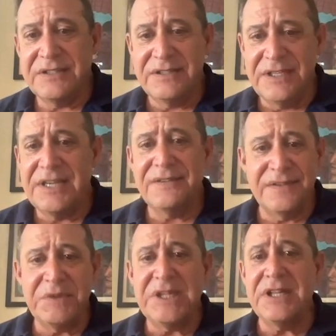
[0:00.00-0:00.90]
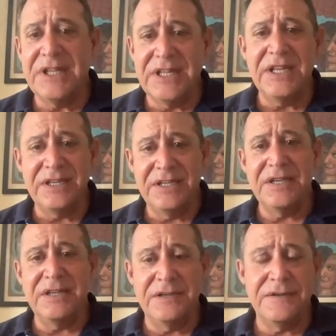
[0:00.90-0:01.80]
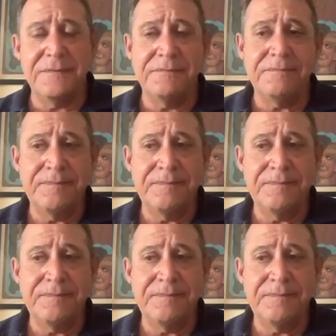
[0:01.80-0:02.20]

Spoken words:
yeah, something like that. Um,